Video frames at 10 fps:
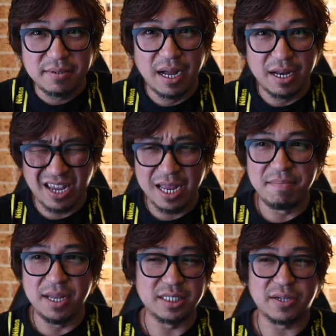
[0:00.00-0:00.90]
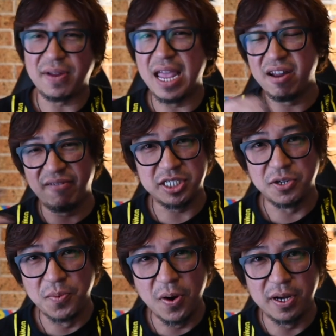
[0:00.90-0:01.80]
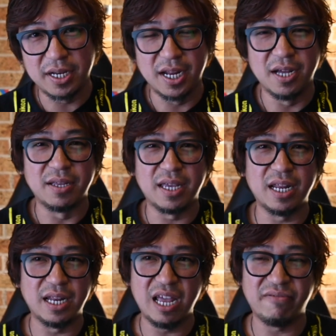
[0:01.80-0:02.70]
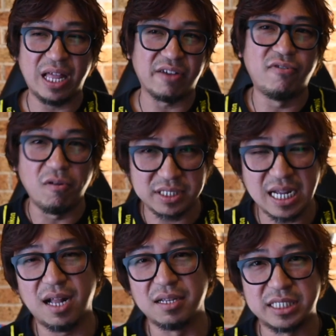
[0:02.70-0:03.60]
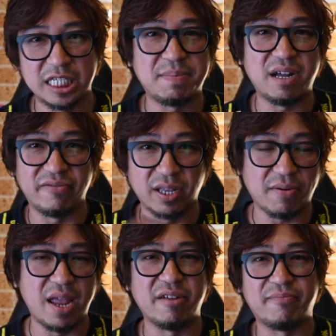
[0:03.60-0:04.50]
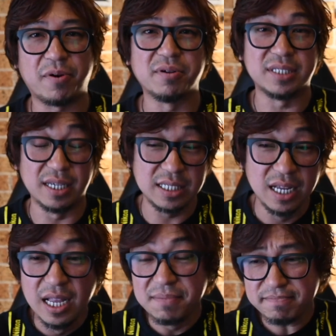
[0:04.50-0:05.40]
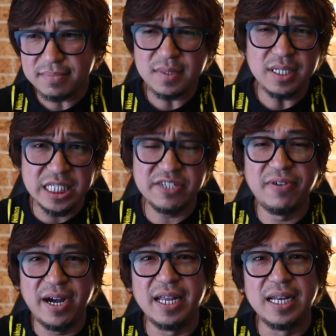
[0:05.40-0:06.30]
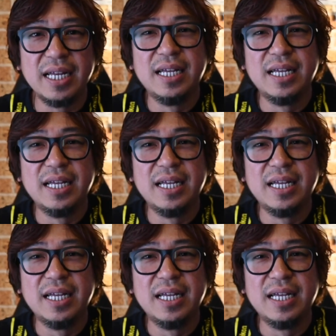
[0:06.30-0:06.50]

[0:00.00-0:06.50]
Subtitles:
Right, you can be as creative as you want. You can have like false colors as part of the creative process. It's fine.